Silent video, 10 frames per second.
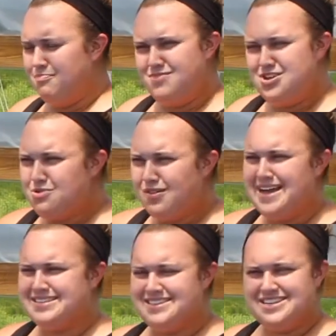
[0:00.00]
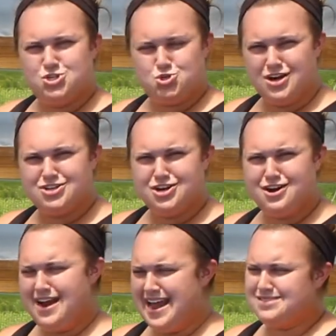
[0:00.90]
utilizing this
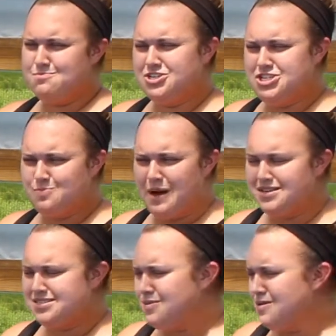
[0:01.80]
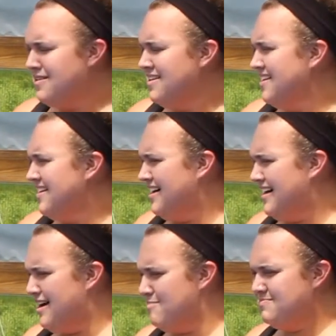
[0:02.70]
structure as much as possible.
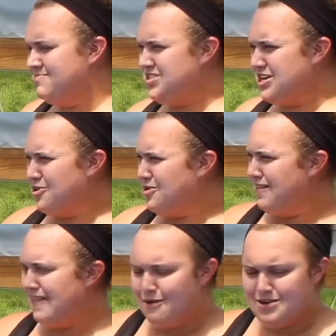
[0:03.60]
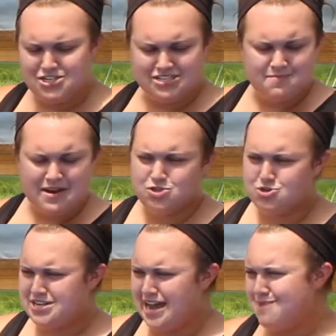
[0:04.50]
So allowing just some extra
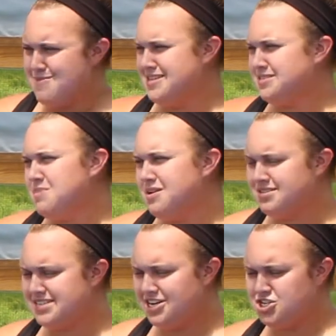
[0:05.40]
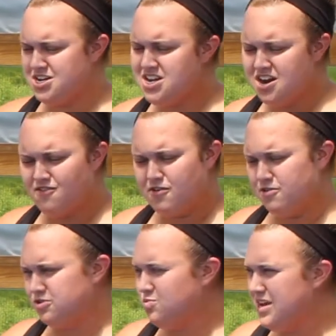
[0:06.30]
time in this middle section here for
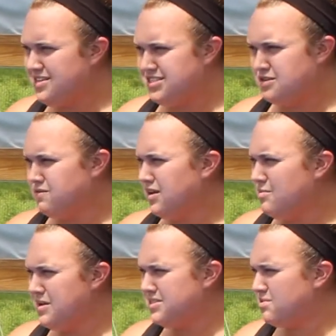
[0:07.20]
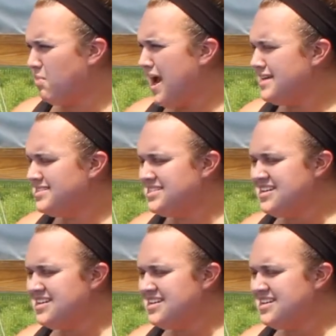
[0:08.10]
those weeds to really be suppressed.